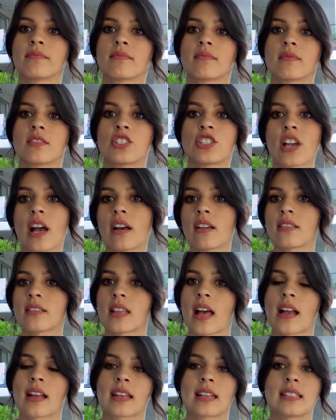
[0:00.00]
shells
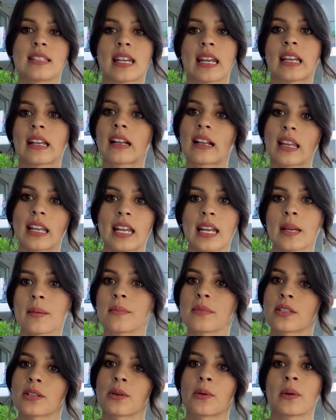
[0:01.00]
that contain
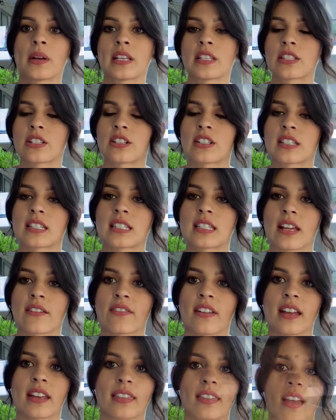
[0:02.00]
clams or oysters and stuff
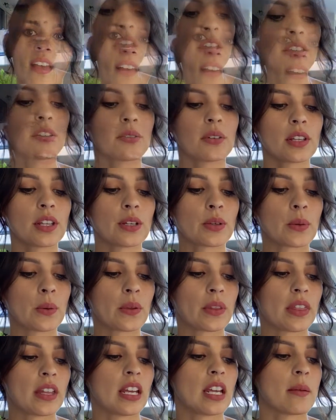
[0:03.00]
like that. Another really cool
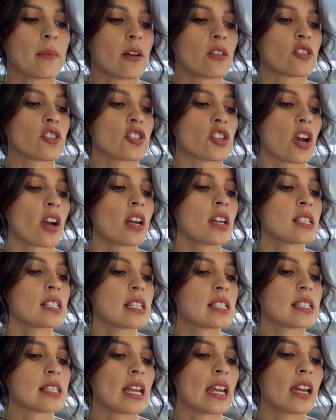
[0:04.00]
thing about sharks
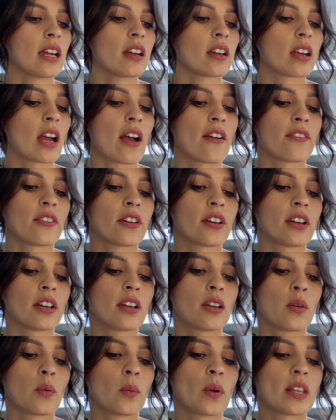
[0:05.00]
is they are
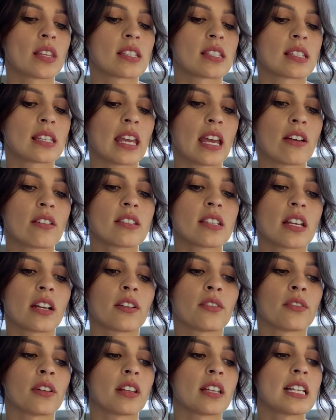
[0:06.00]
covered with scales that are
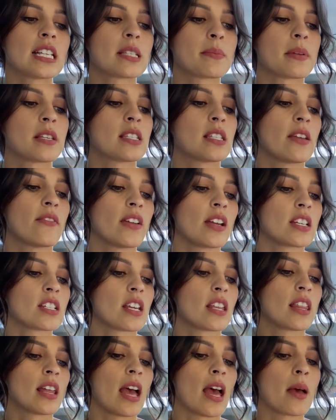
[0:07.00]
really specific to
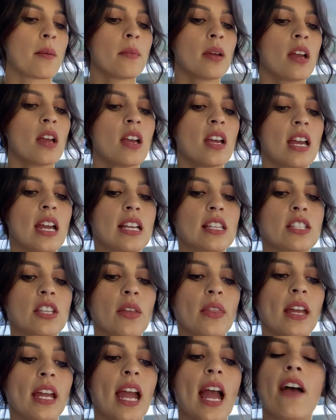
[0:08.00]
them, and so
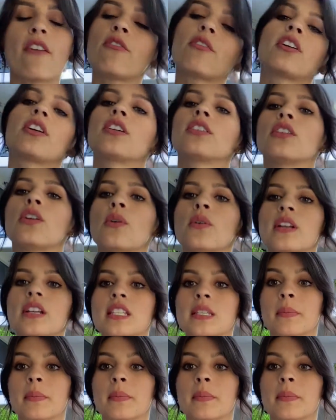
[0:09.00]
they have what are known as